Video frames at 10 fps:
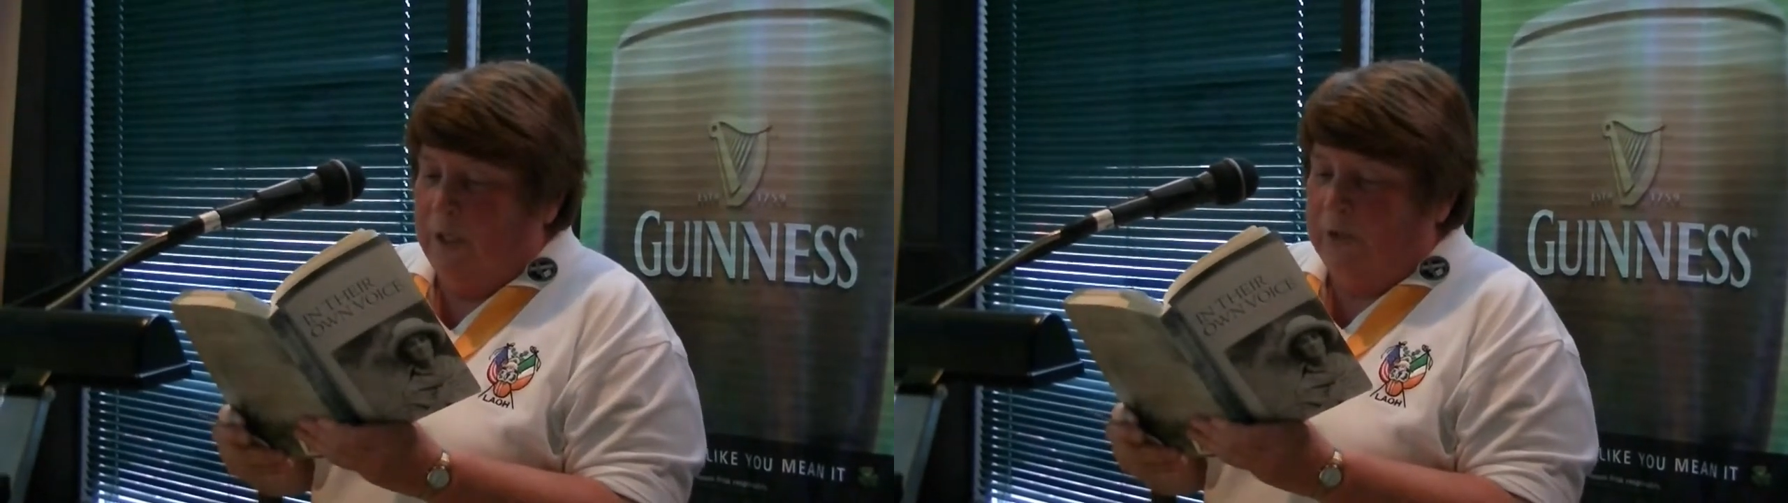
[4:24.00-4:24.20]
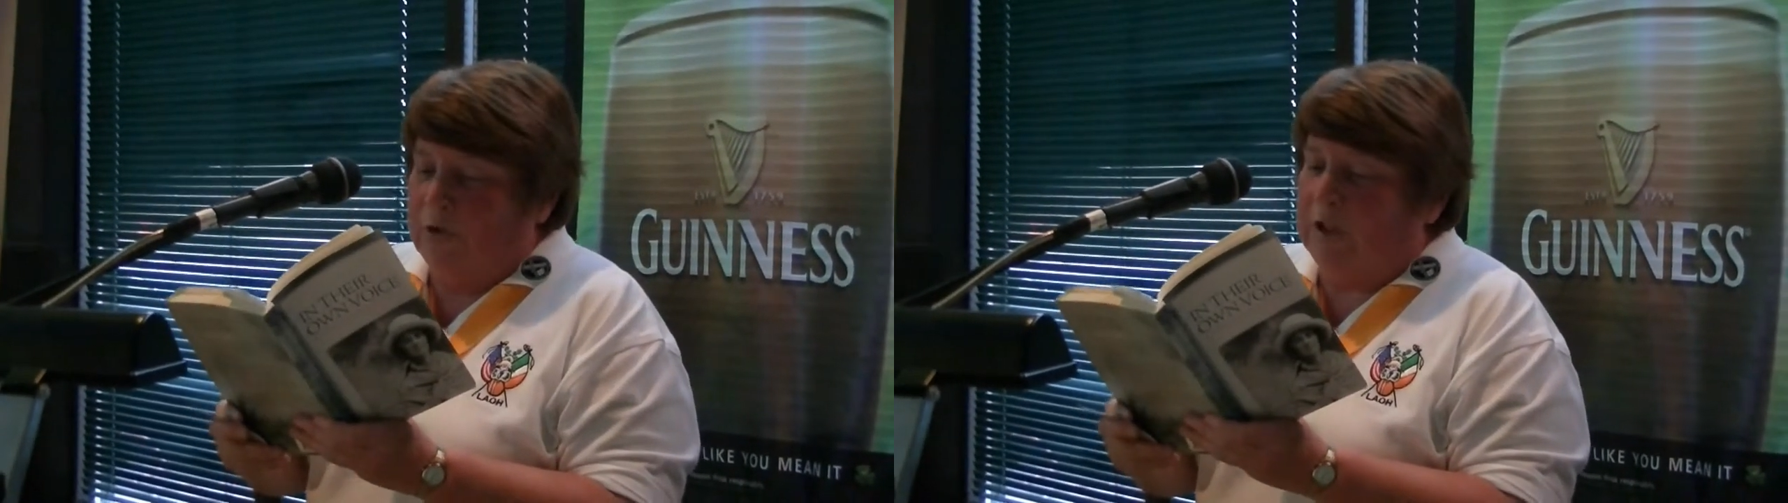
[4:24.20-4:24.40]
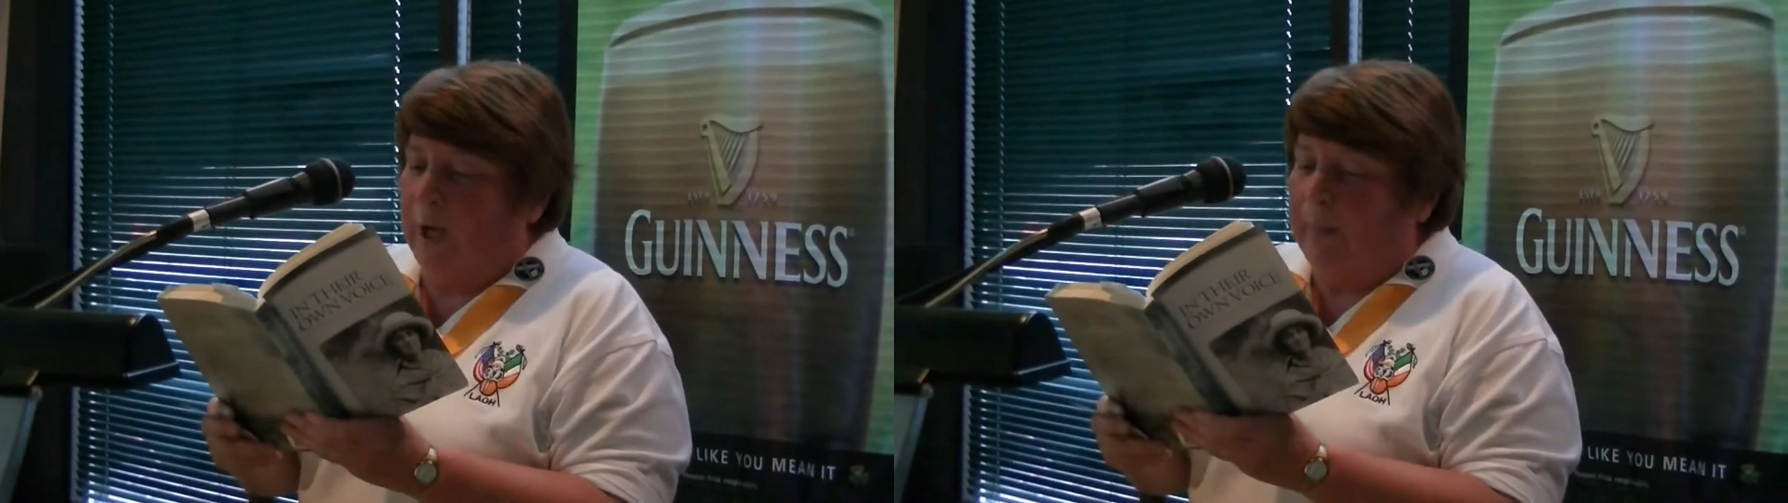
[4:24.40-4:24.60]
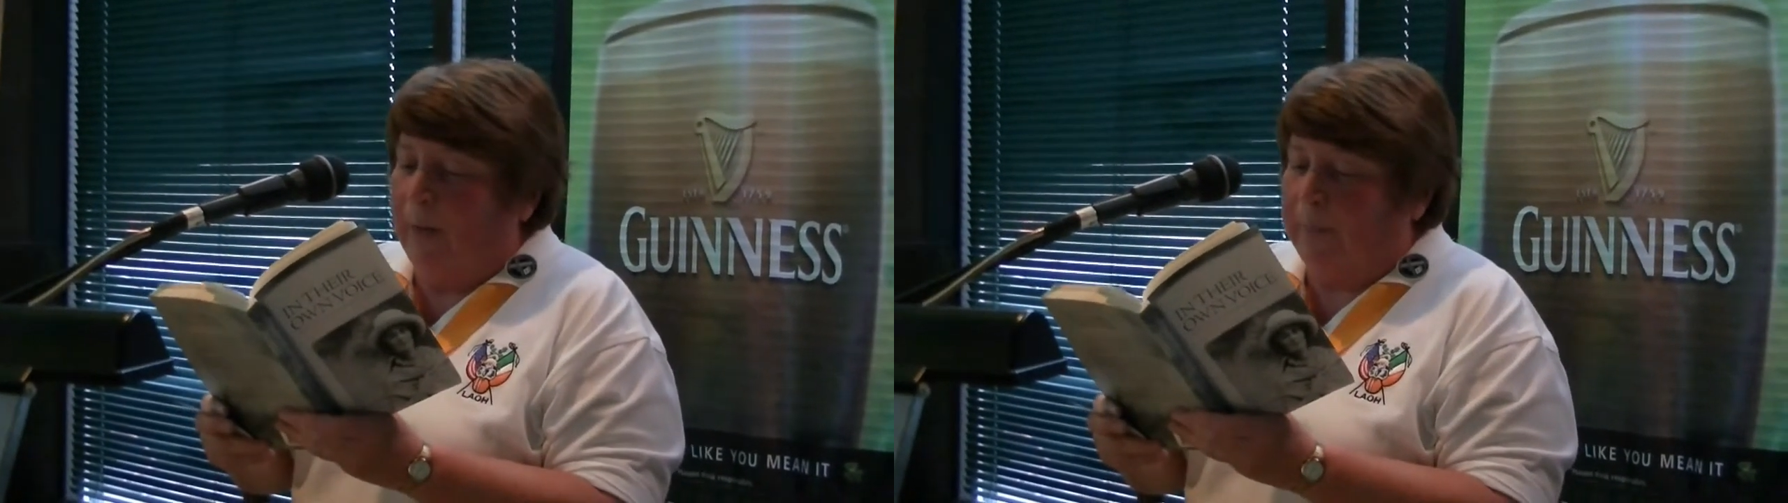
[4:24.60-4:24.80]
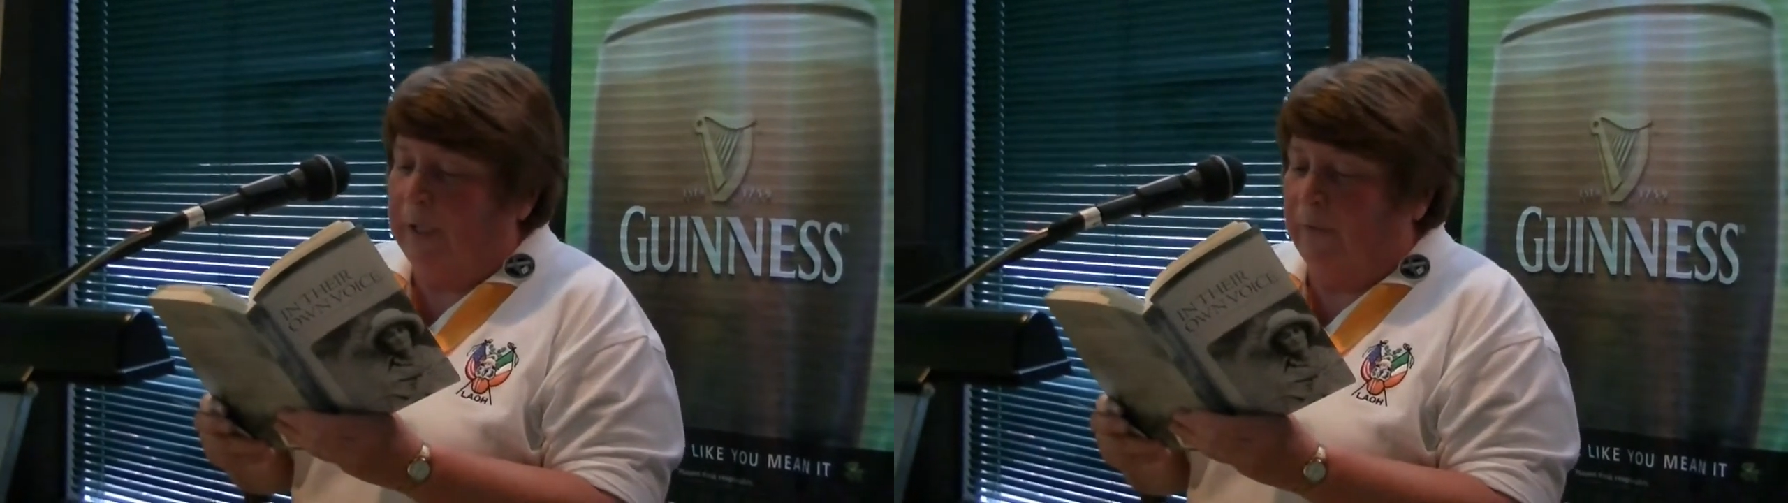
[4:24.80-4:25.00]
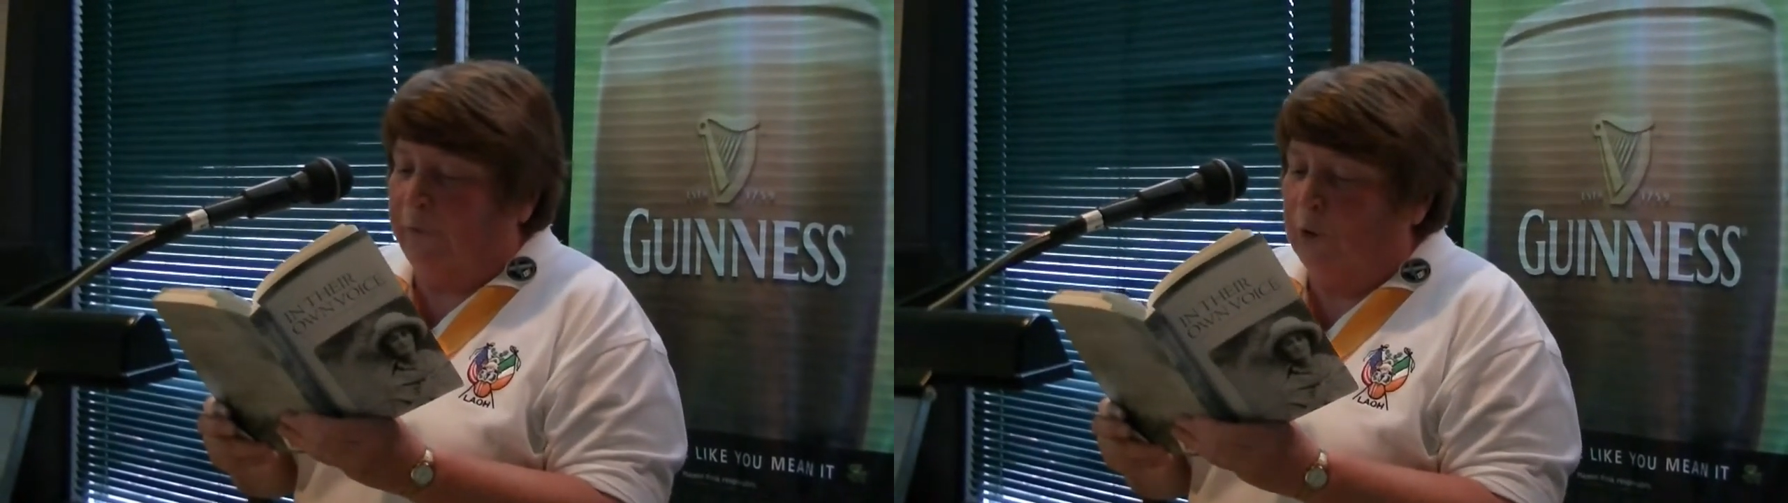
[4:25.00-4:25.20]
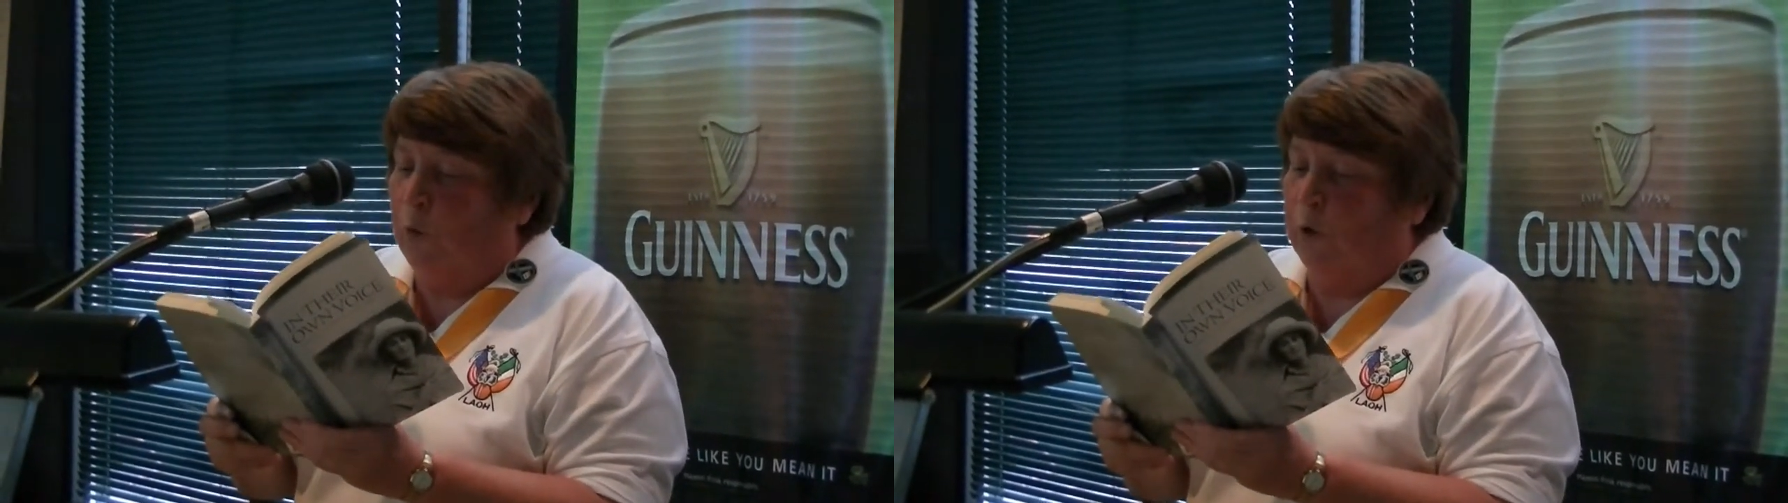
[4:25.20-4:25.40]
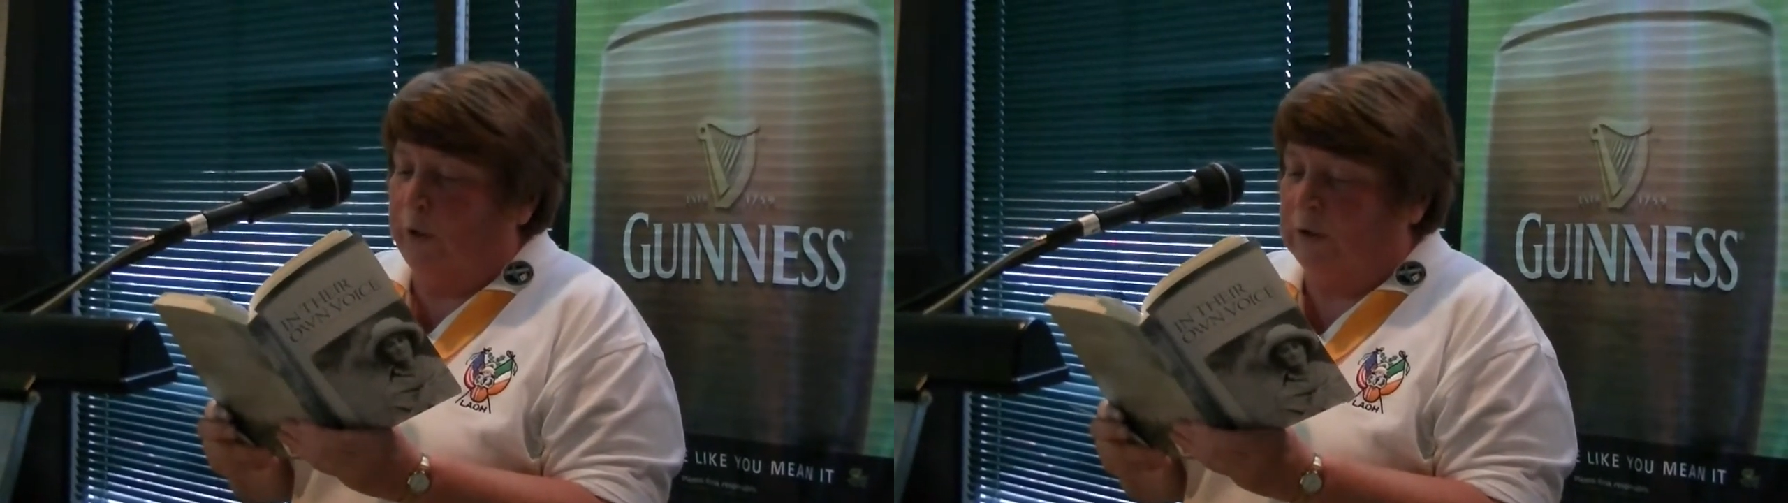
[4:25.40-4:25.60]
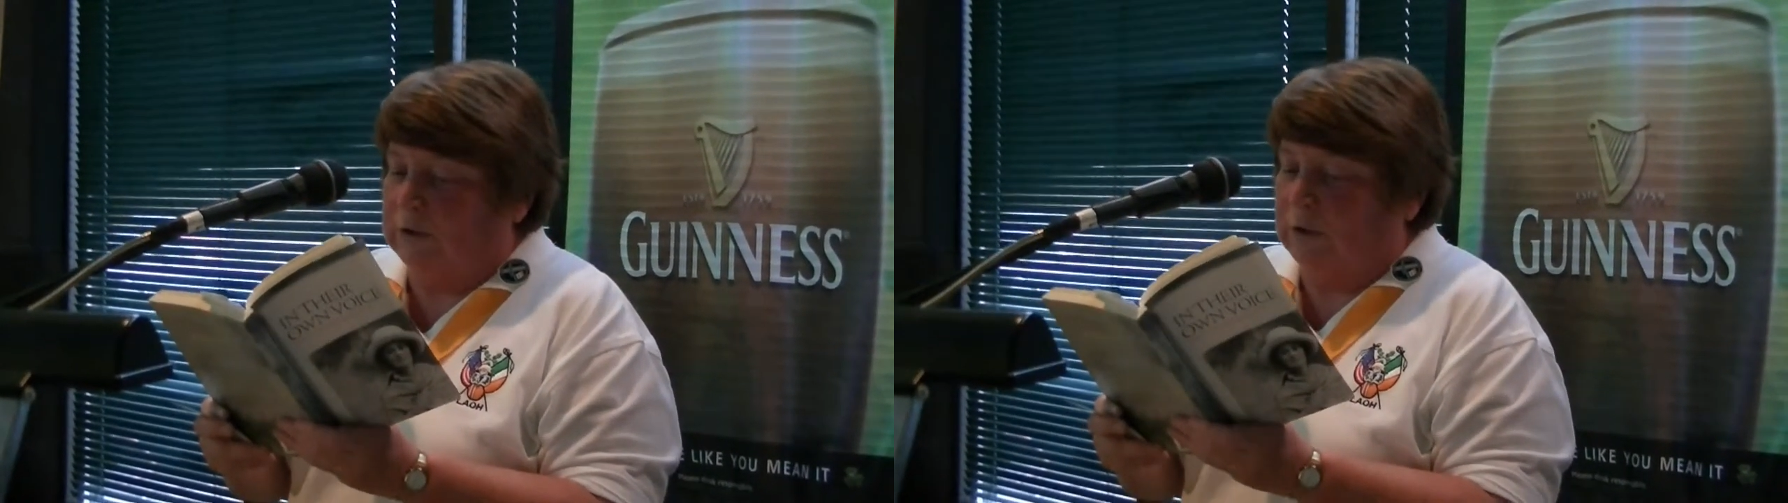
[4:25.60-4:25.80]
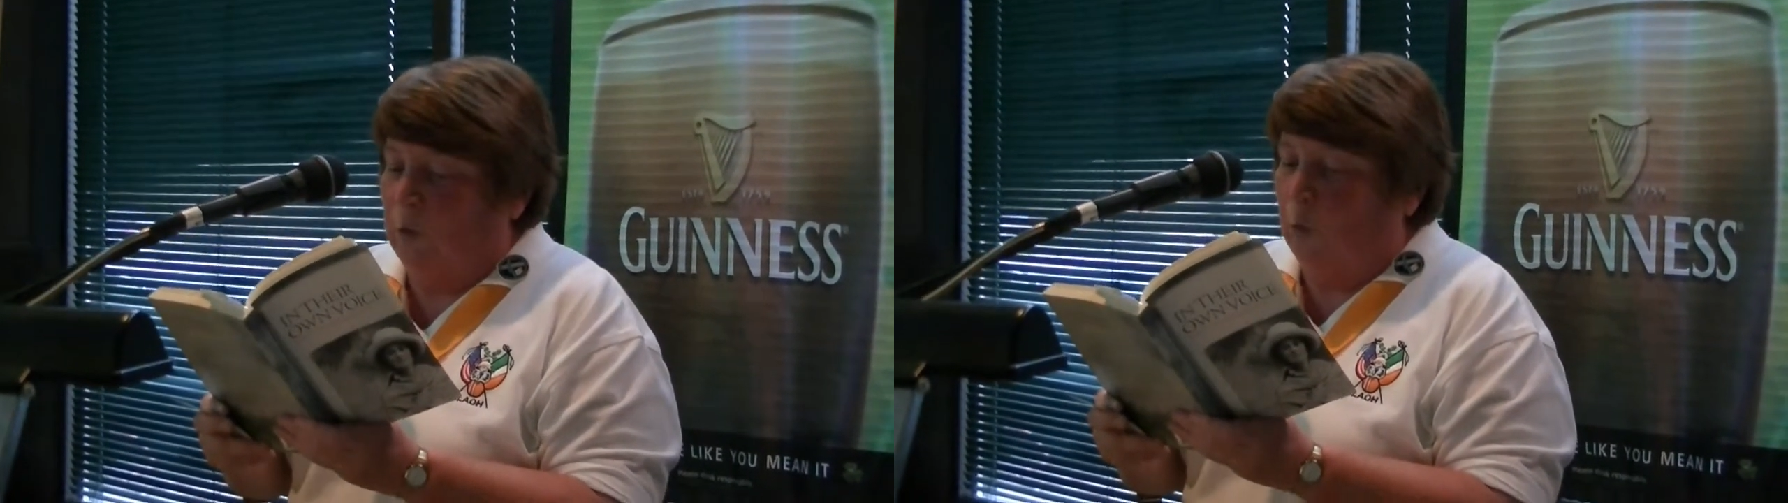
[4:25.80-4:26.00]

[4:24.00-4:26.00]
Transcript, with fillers: to sum up in a few words